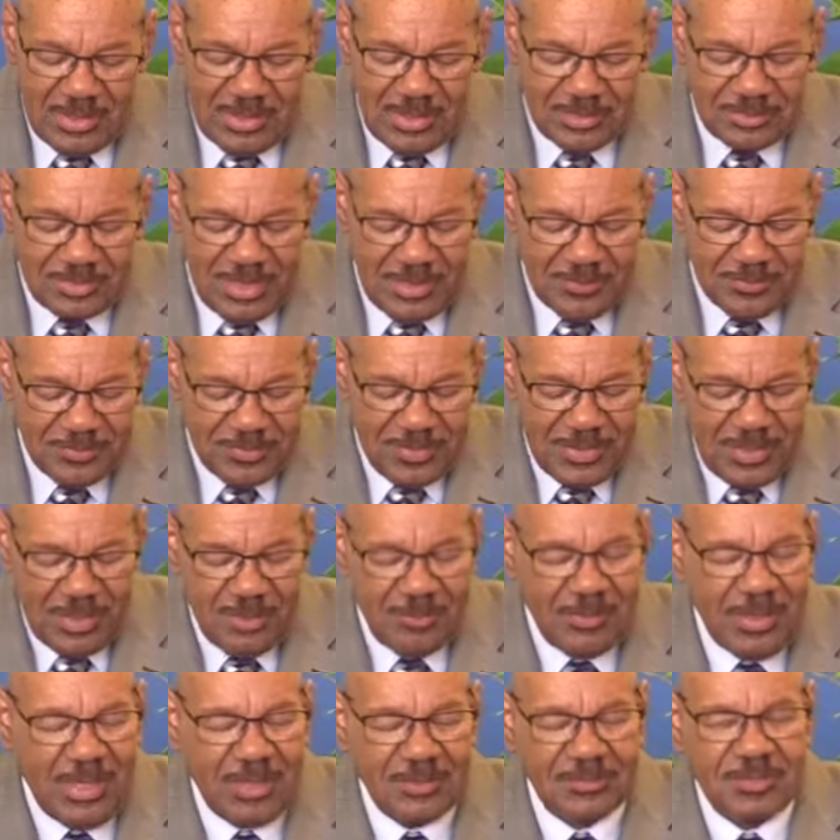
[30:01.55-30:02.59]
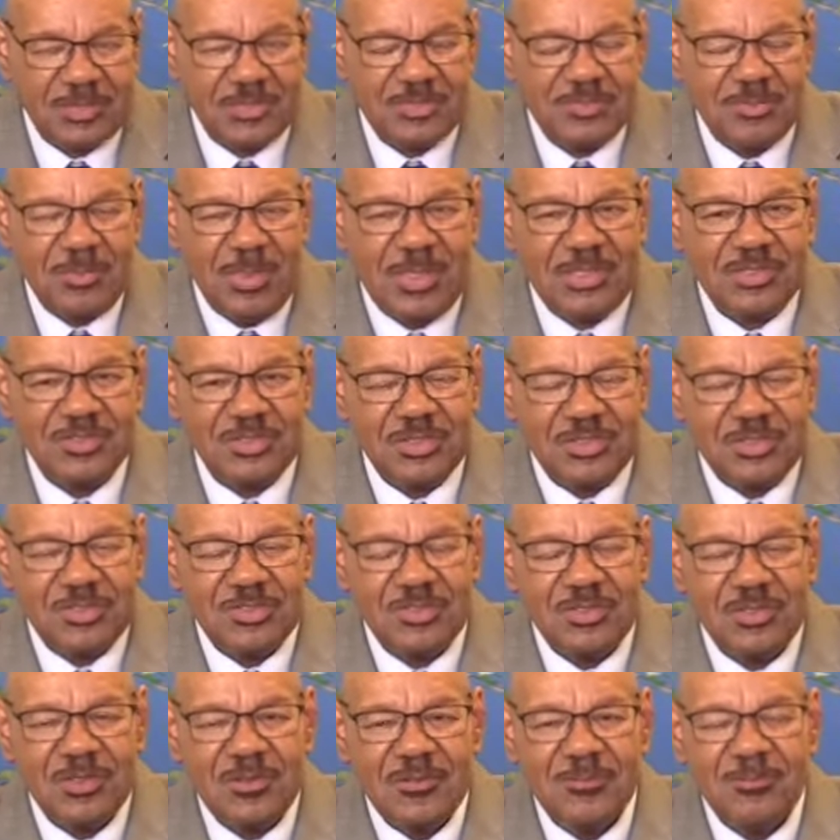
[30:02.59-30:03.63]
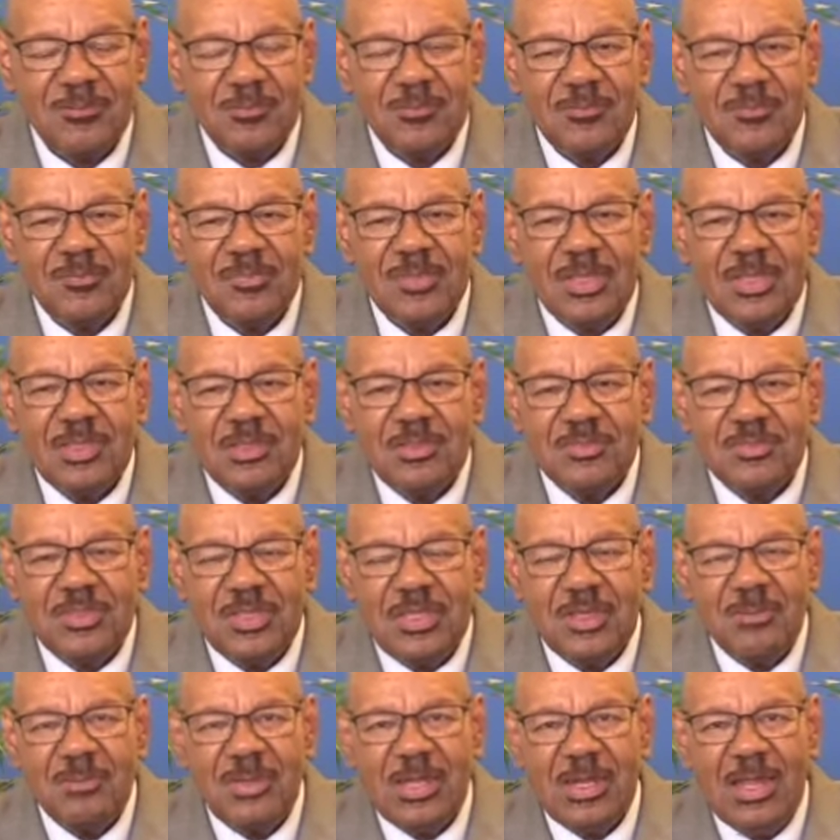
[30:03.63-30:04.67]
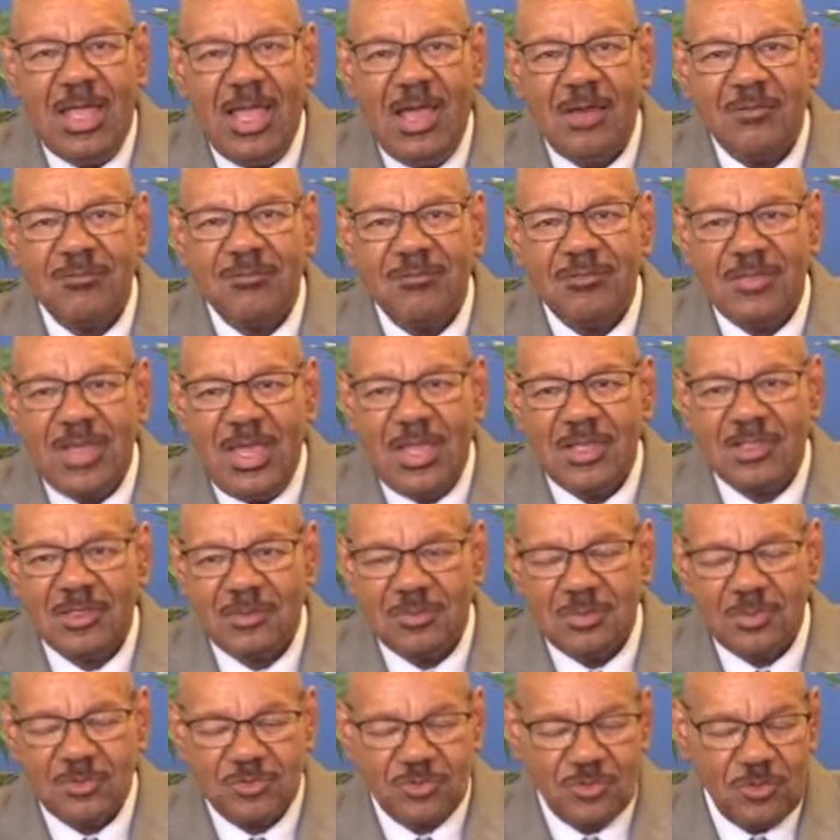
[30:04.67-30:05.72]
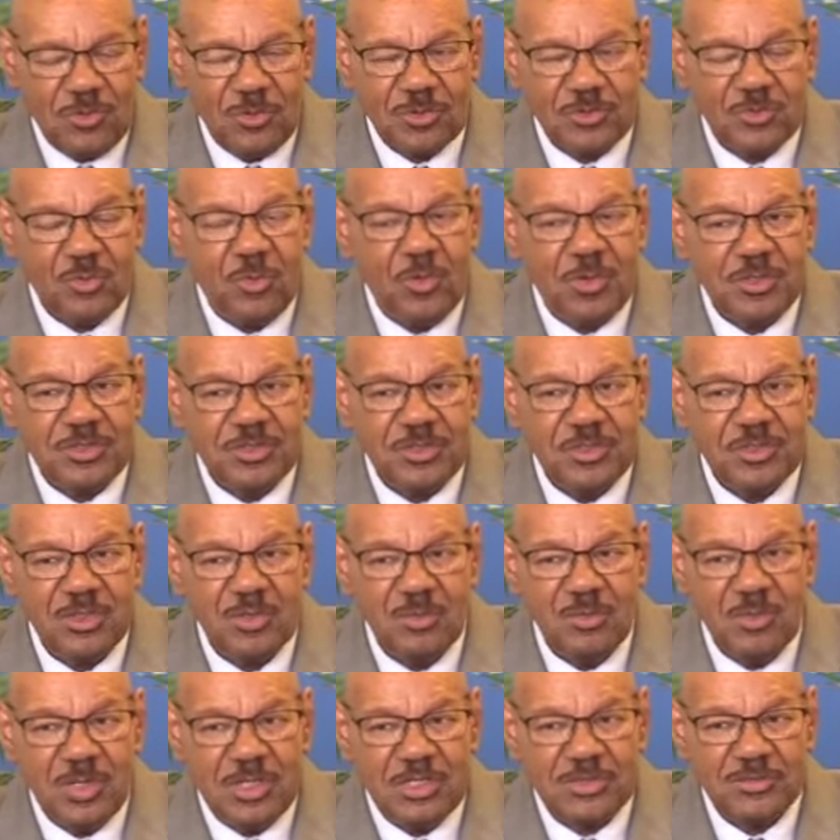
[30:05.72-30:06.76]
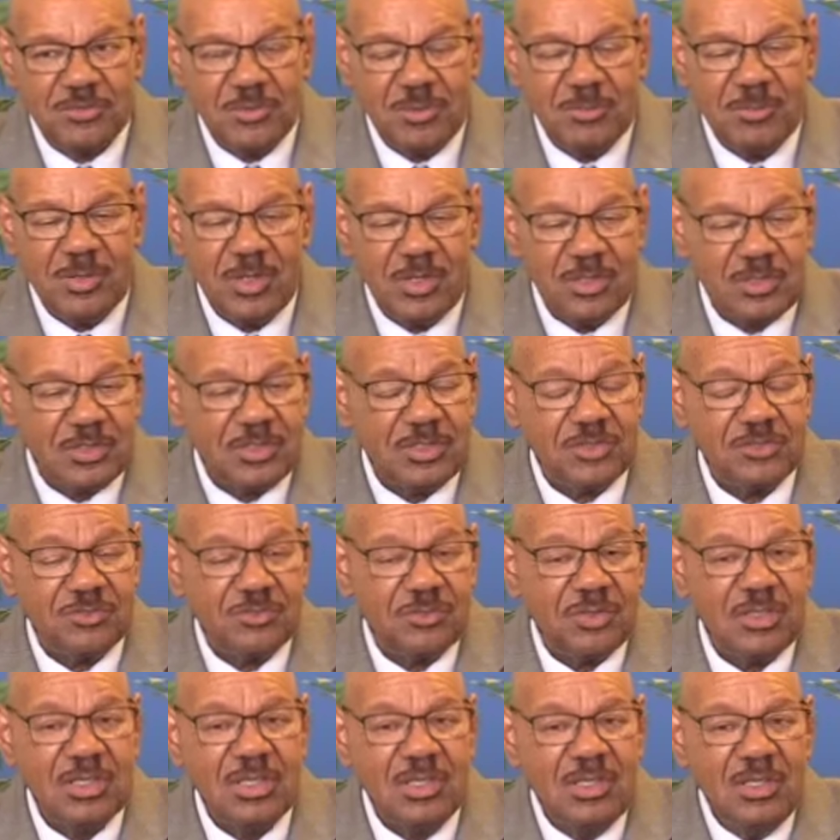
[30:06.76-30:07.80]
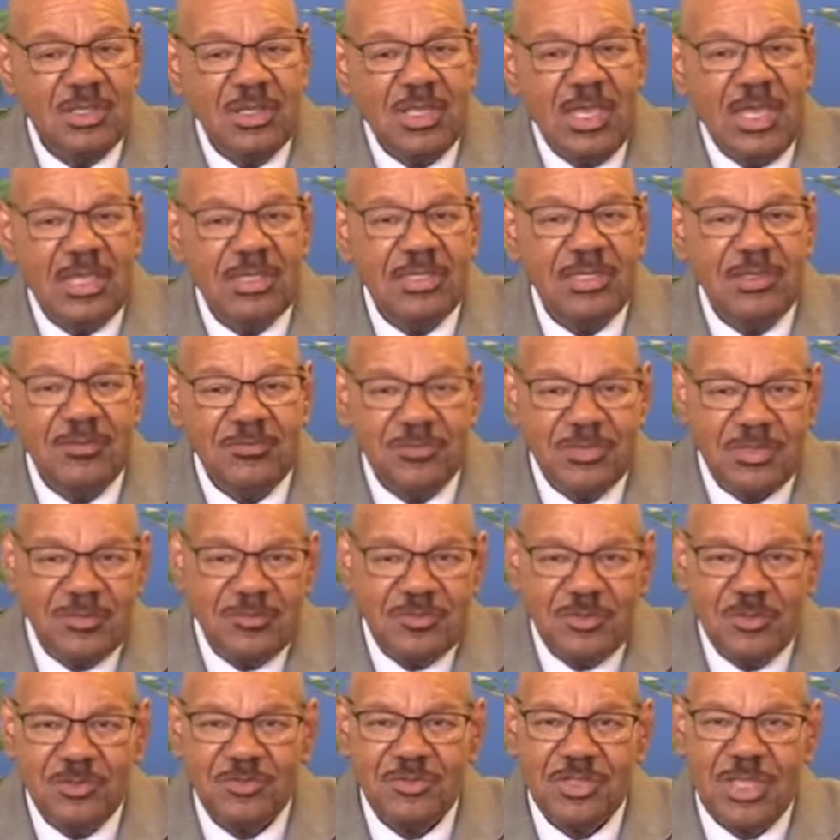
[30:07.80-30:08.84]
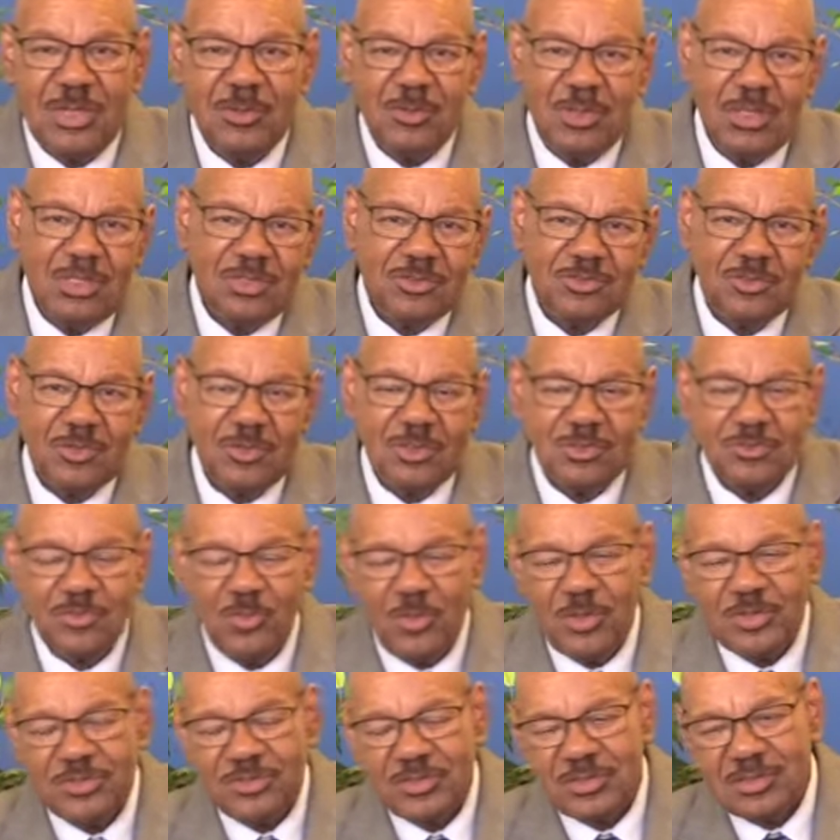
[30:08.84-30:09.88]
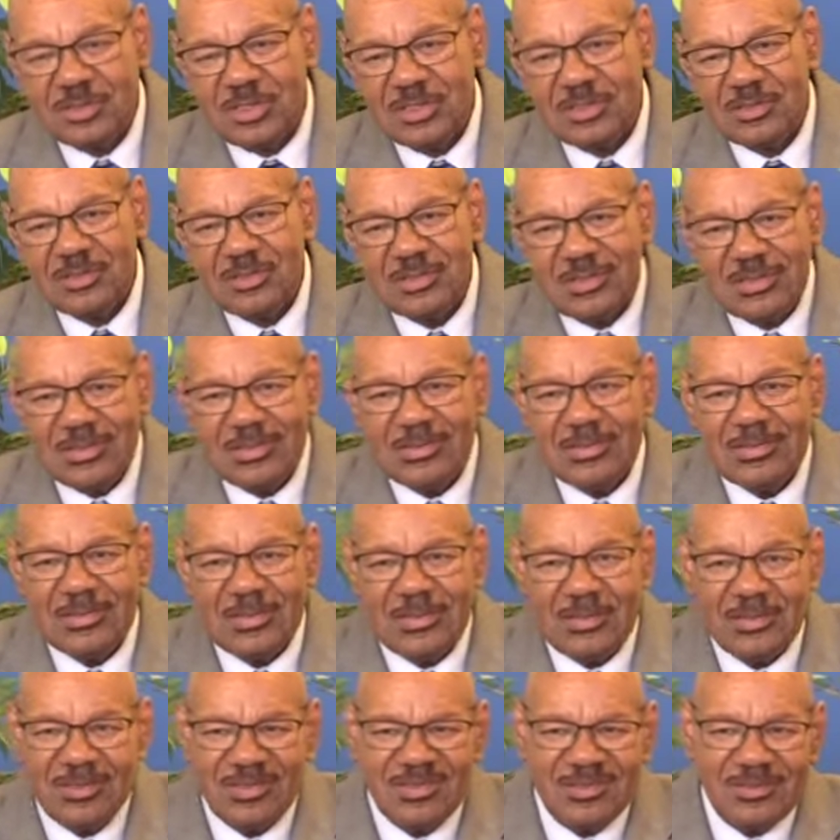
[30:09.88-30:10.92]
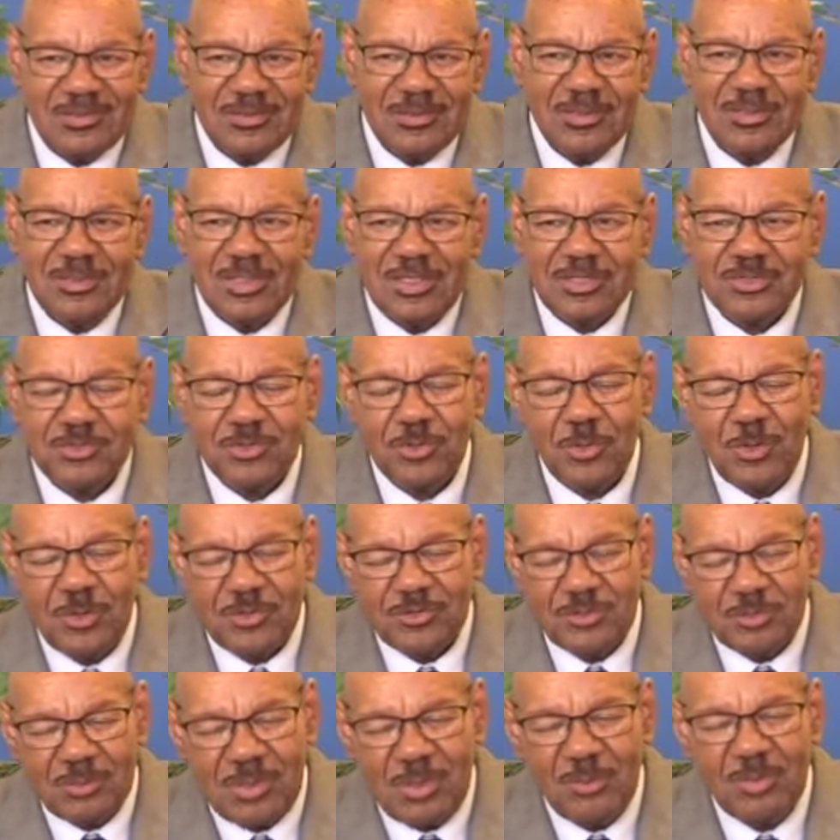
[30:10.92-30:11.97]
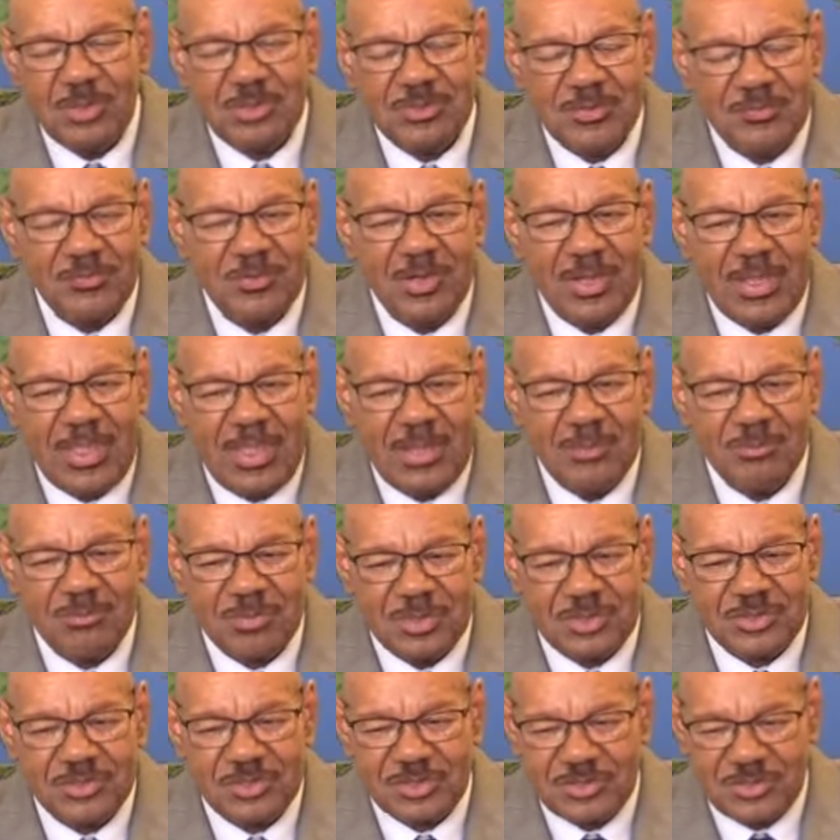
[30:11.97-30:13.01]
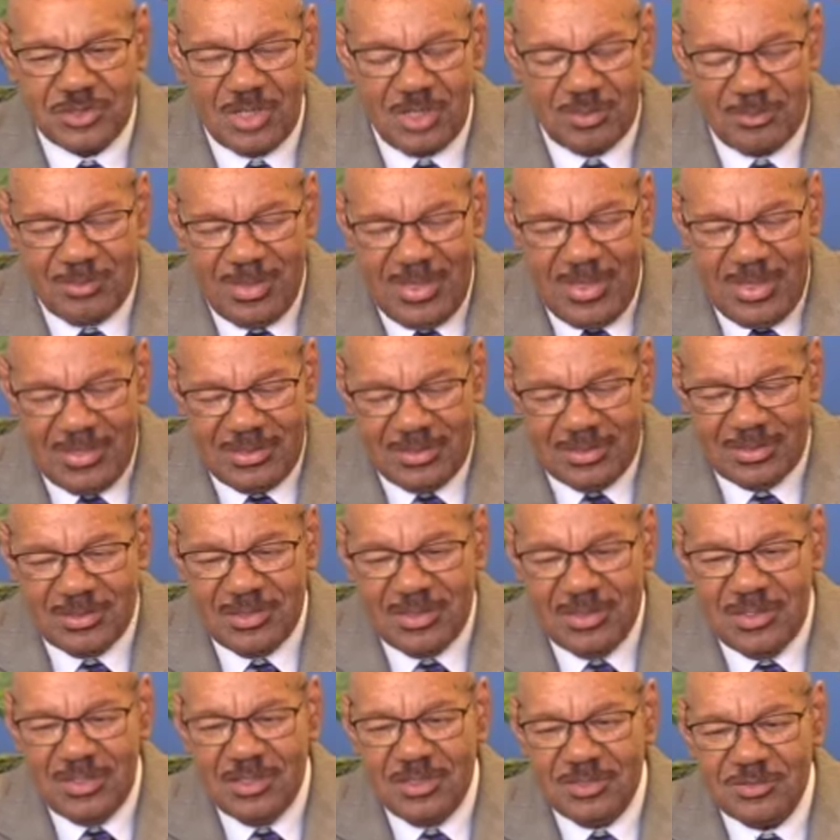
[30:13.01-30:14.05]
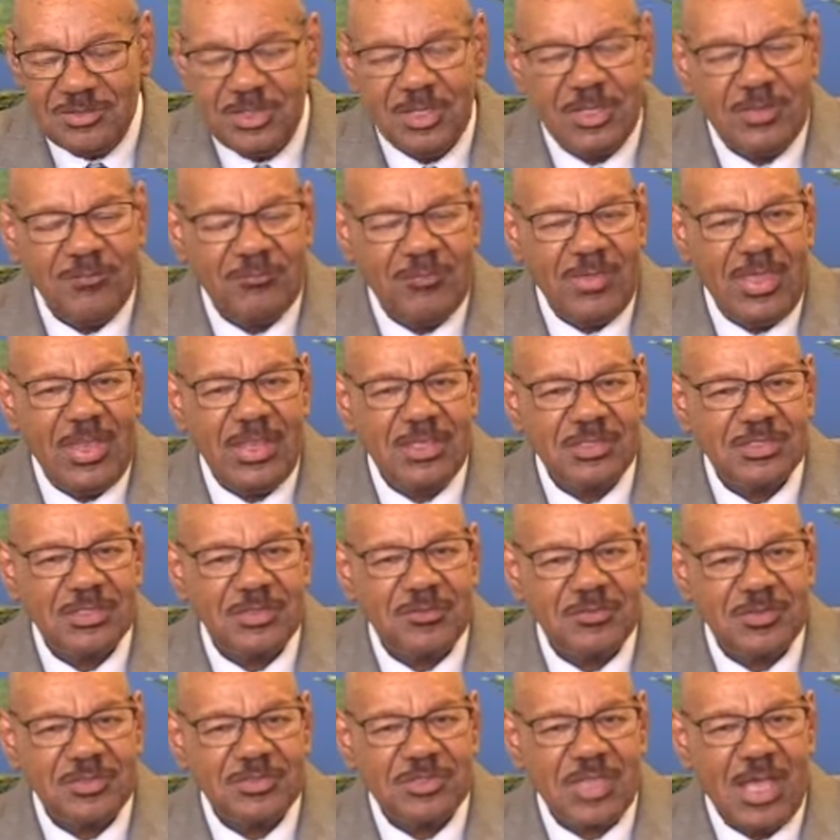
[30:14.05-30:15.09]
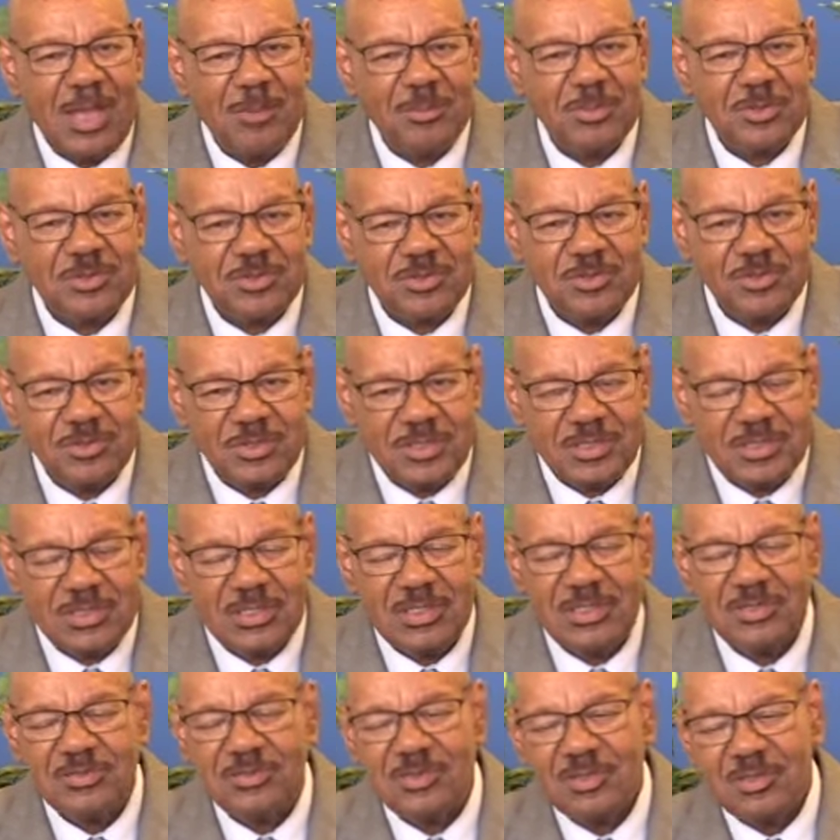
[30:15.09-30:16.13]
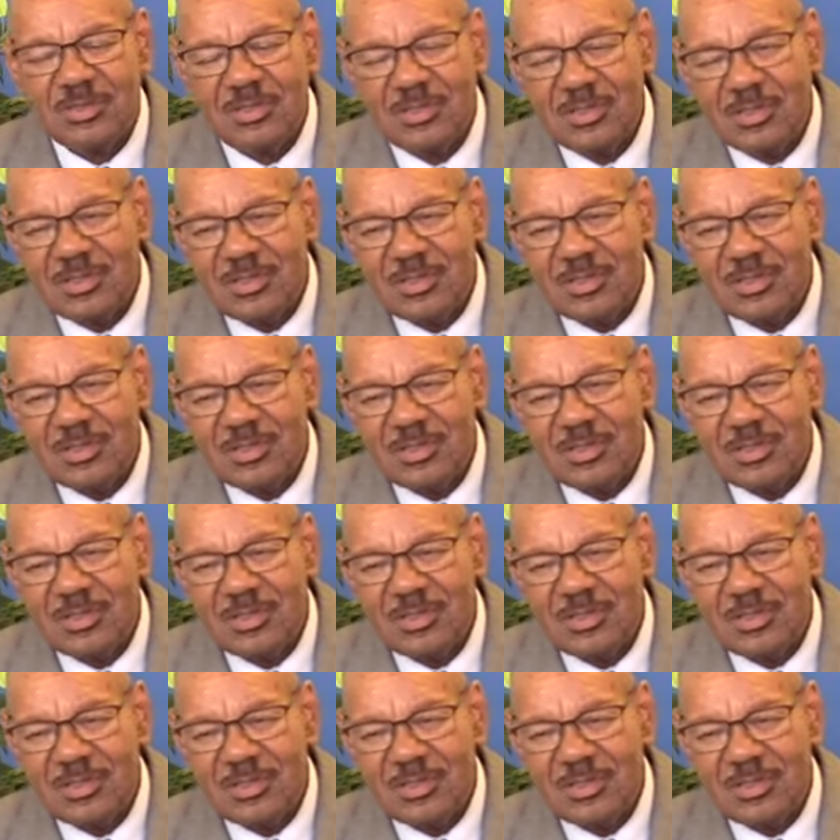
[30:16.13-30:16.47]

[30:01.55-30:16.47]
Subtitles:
as I think about this message, think about how valuable George Washington was to American history. And even if you say, well, George Washington, historians was a very ambitious young man and took advantage of his opportunities, and